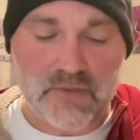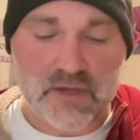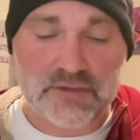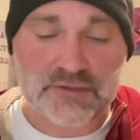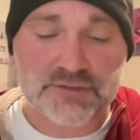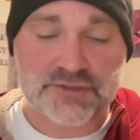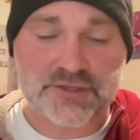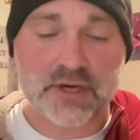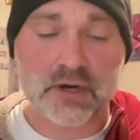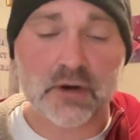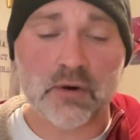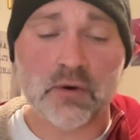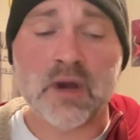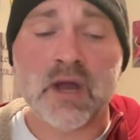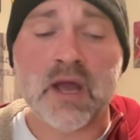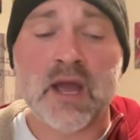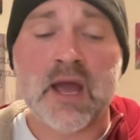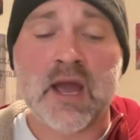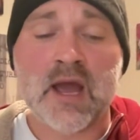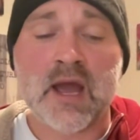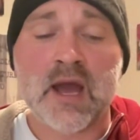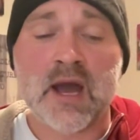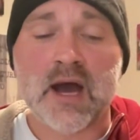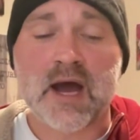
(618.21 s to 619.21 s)
So
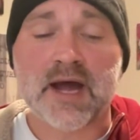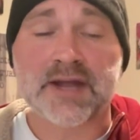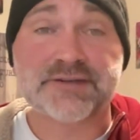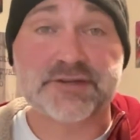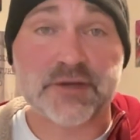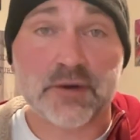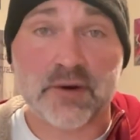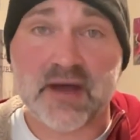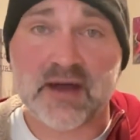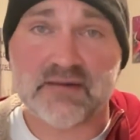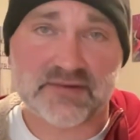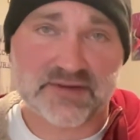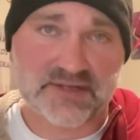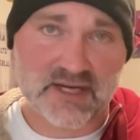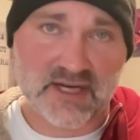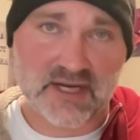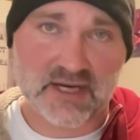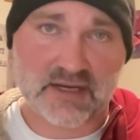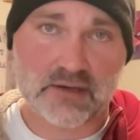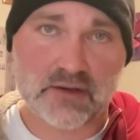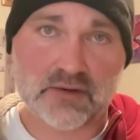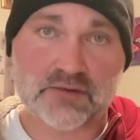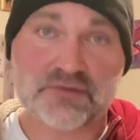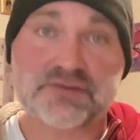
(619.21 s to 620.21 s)
I don't have a
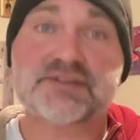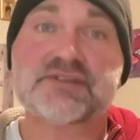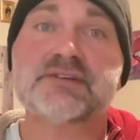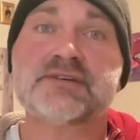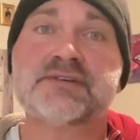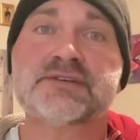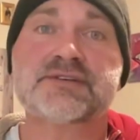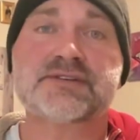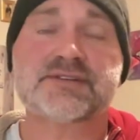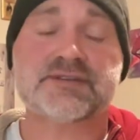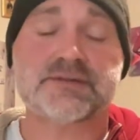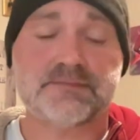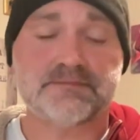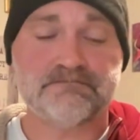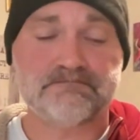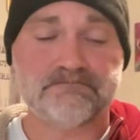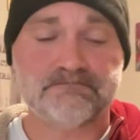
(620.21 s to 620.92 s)
diagnosis.